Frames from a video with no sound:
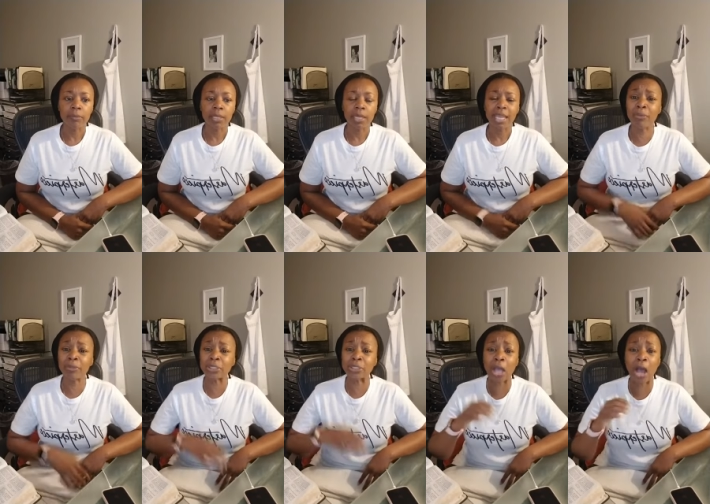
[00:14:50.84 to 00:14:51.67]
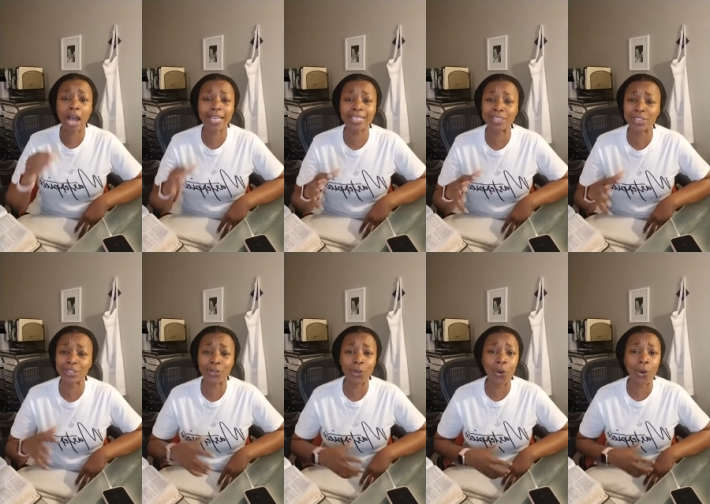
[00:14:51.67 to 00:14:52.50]
He was talking to the
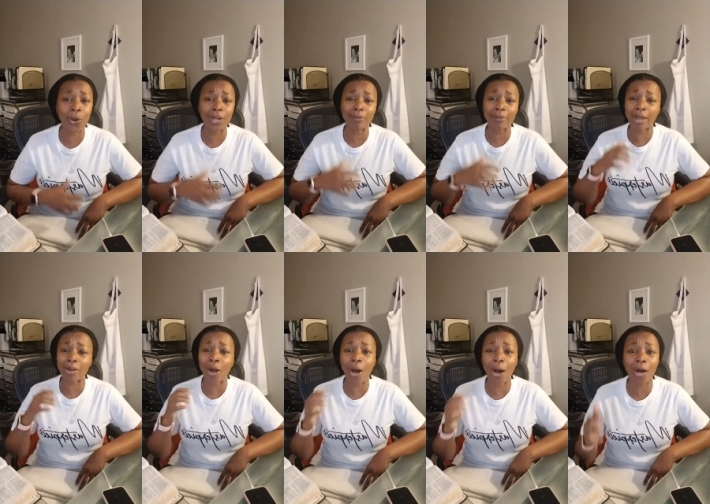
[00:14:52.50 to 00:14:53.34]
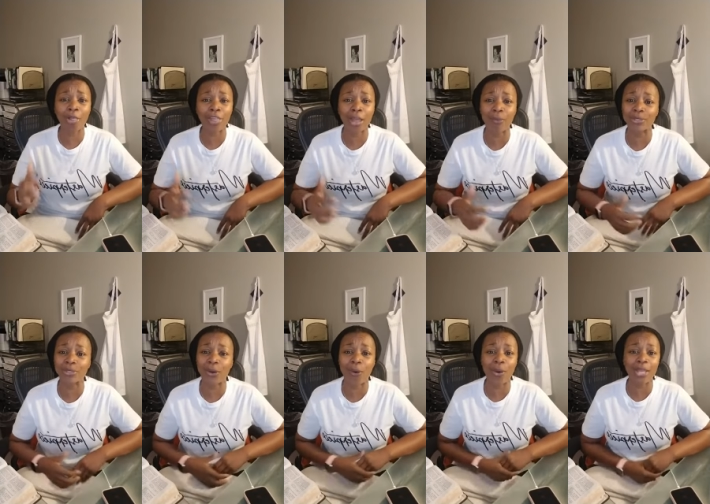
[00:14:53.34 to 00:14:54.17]
Lord about all that was
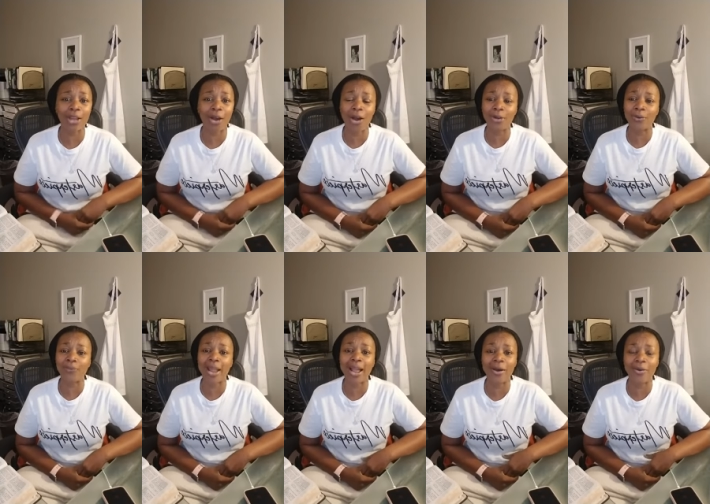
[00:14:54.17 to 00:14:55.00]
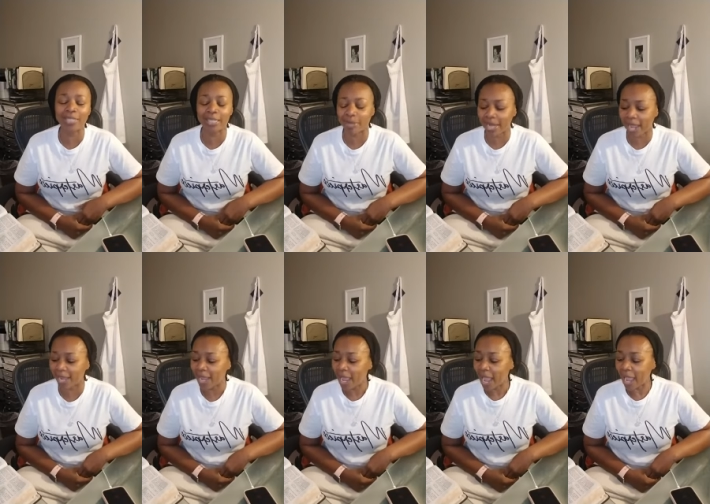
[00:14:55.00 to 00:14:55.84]
going on around him. And
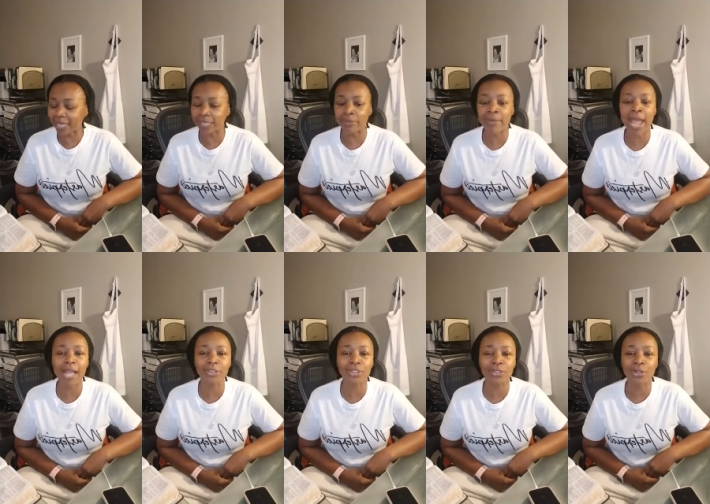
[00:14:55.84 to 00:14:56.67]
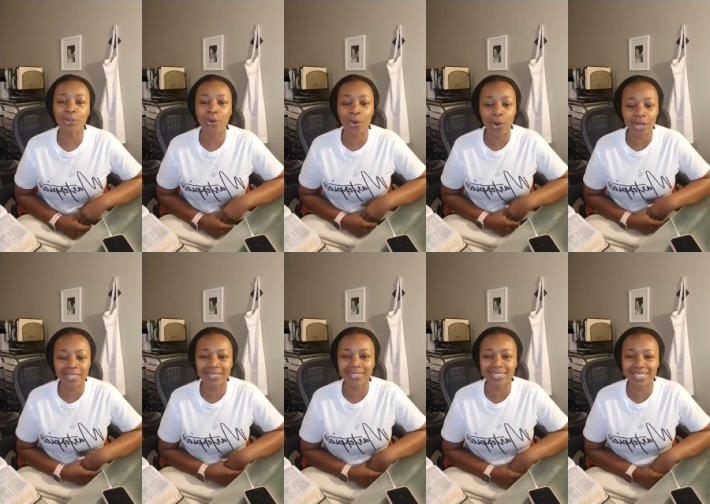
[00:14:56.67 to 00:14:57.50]
I can imagine the Lord
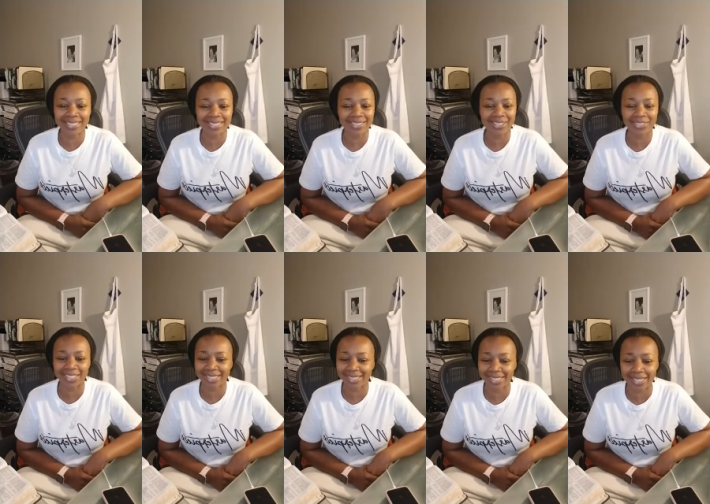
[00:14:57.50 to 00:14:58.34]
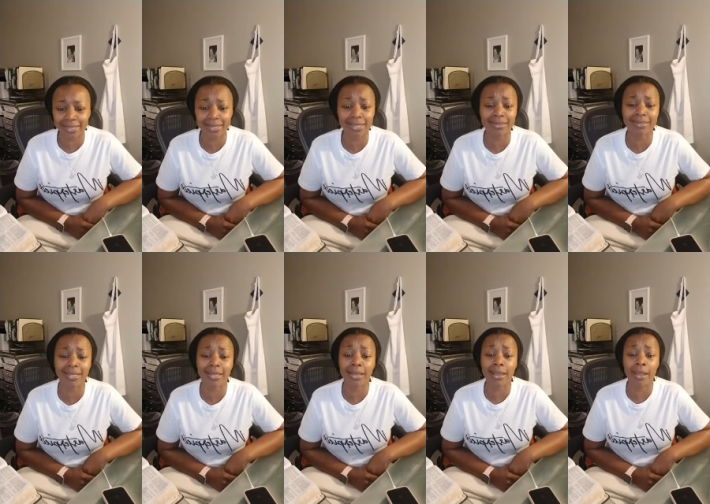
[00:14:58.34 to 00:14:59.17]
is sitting there just listening
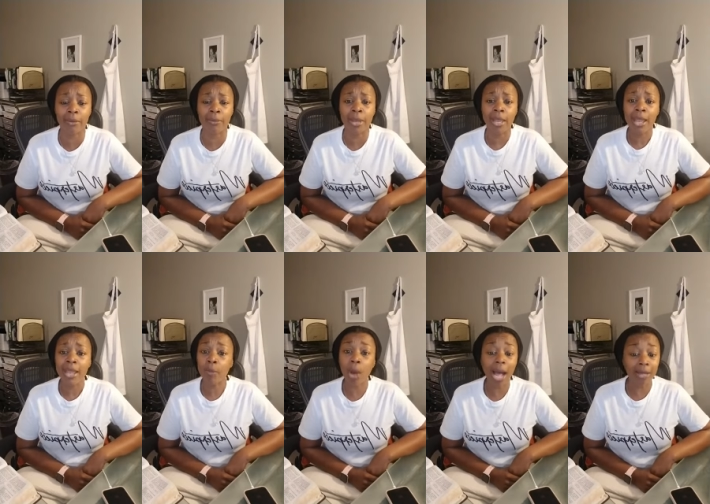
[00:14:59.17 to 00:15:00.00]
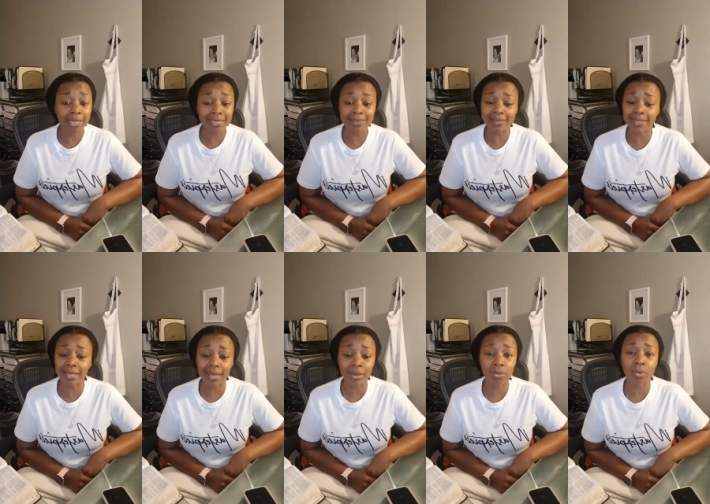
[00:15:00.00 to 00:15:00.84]
to him while he's
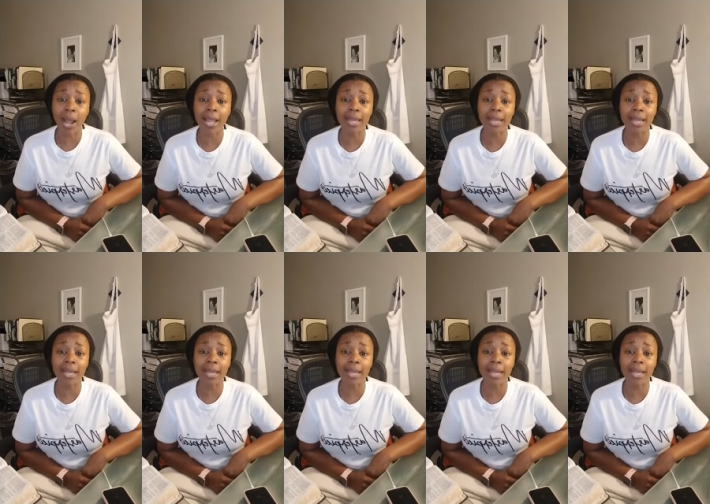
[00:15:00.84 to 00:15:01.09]
sitting right